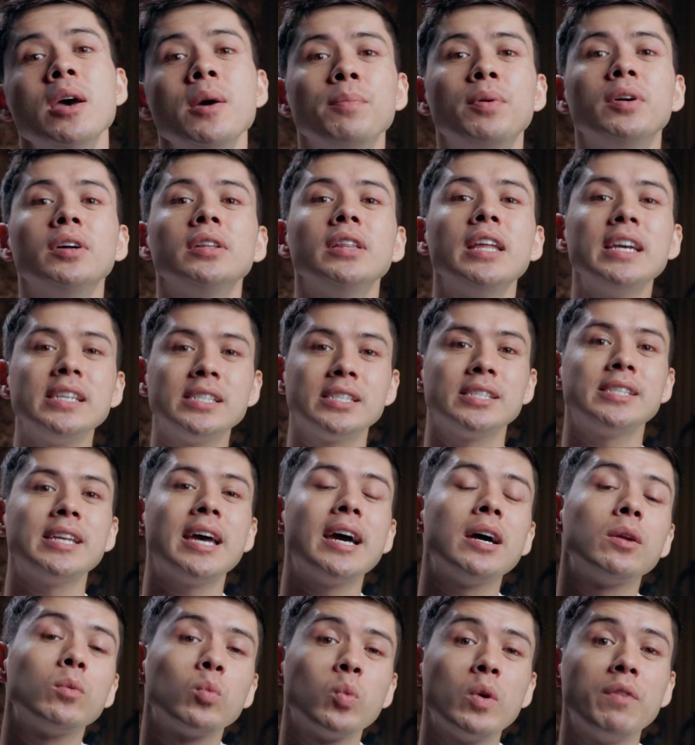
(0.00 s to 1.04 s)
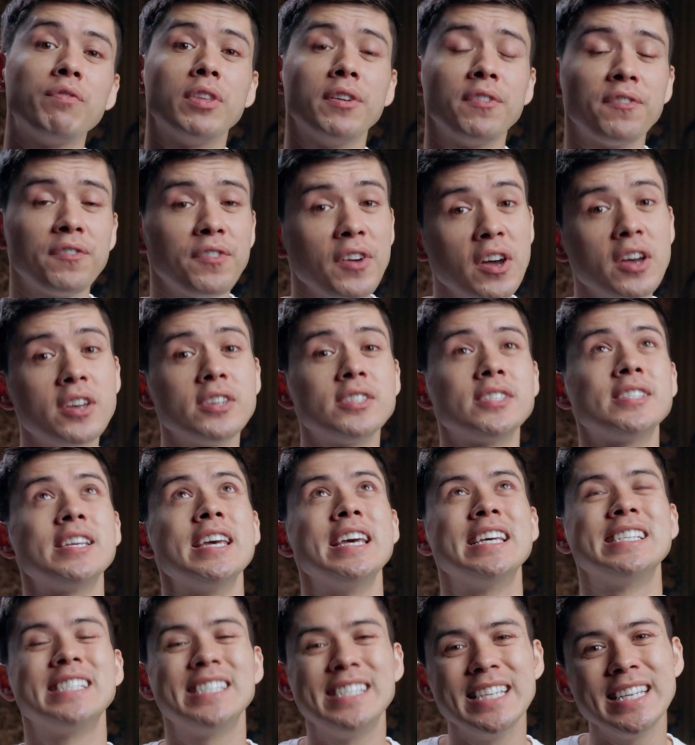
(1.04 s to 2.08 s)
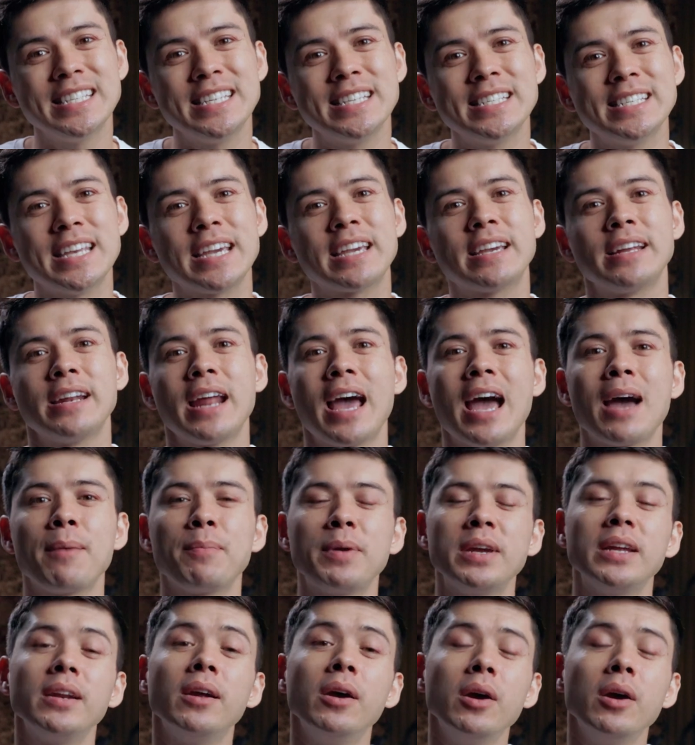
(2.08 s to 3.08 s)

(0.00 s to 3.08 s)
But let's start with the first 60-second habit,